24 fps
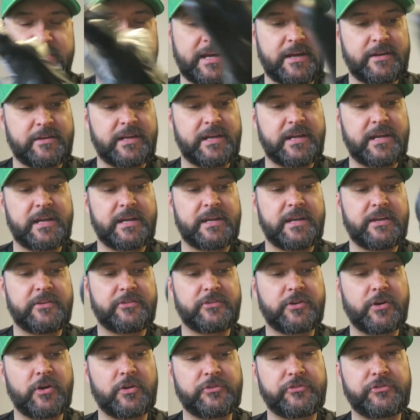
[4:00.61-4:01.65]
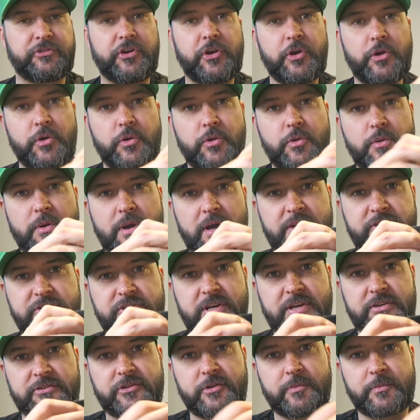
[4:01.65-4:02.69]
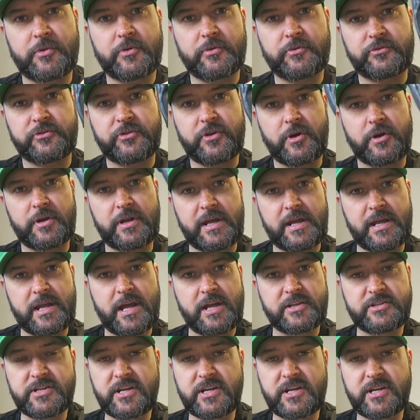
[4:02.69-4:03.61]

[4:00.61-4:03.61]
down here. It's got 2 adjustables on it.